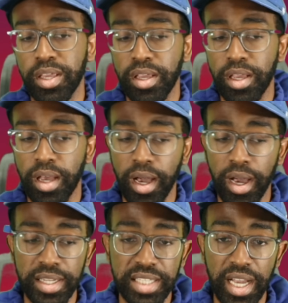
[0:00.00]
Uh, the
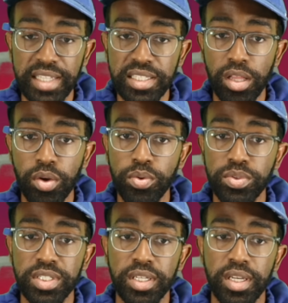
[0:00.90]
Giants lose
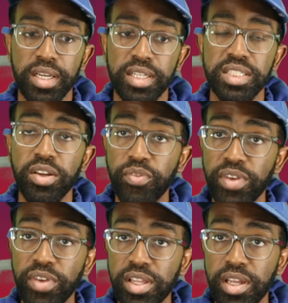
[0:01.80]
to the
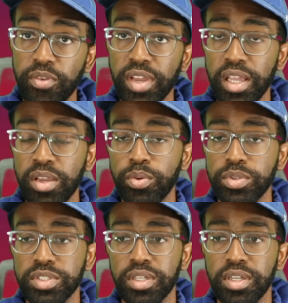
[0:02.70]
Philadelphia Eagles
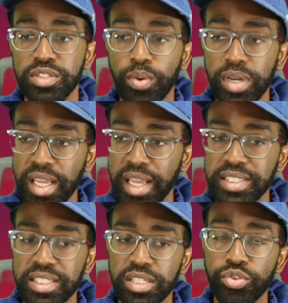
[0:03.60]
28
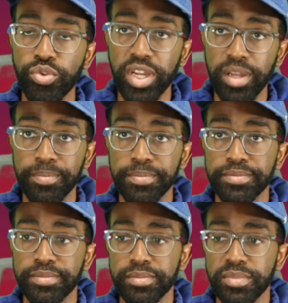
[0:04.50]
to 3.
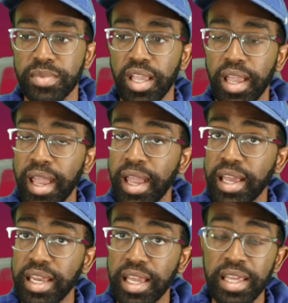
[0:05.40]
And
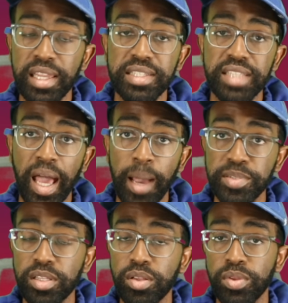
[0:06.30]
it is
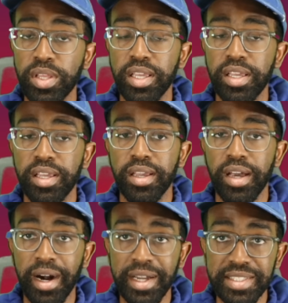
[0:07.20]
absolutely
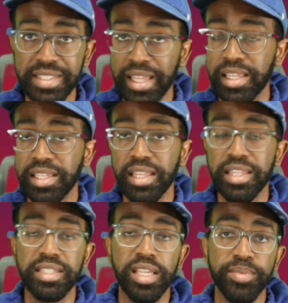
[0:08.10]
unsettling that this
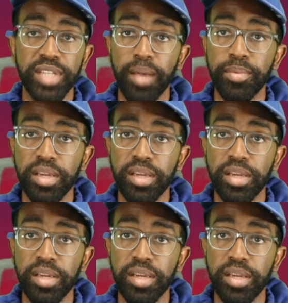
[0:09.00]
keeps happening.